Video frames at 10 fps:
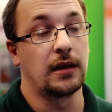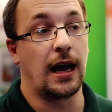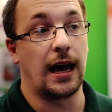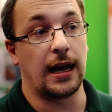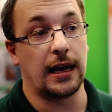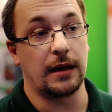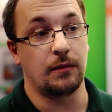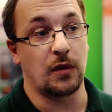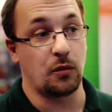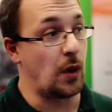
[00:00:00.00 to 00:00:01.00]

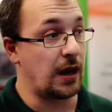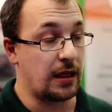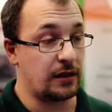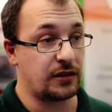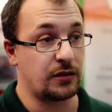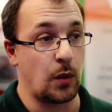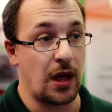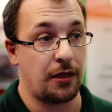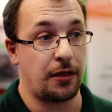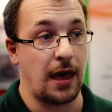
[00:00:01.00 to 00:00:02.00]
um, where it's
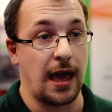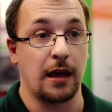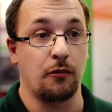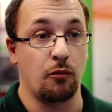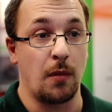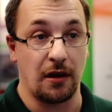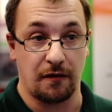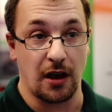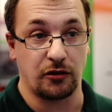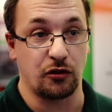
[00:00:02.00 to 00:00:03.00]
with uh,
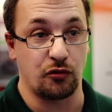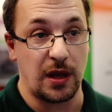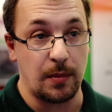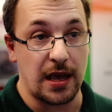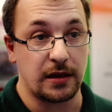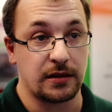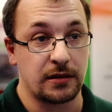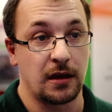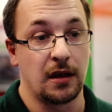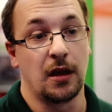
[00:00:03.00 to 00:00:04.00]
manufacturers' rebates.